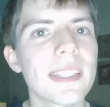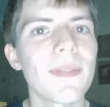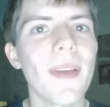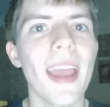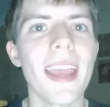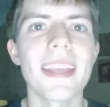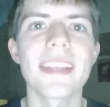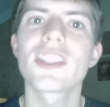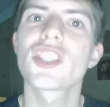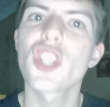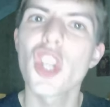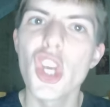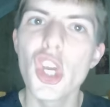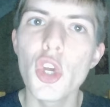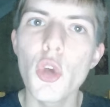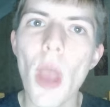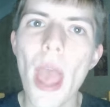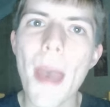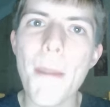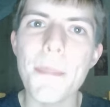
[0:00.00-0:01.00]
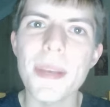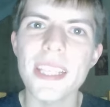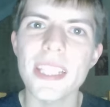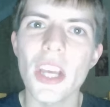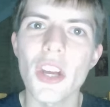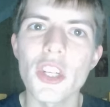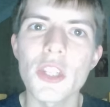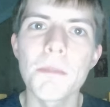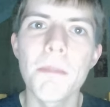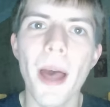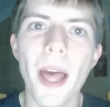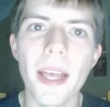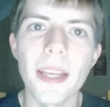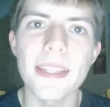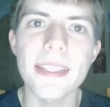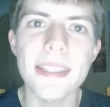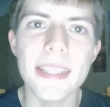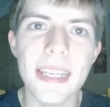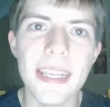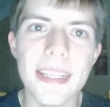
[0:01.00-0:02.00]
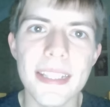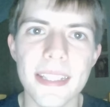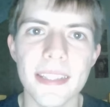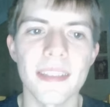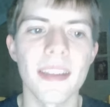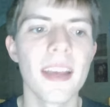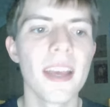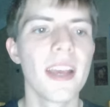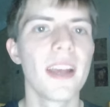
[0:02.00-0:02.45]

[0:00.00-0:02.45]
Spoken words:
That is 2 episodes per season.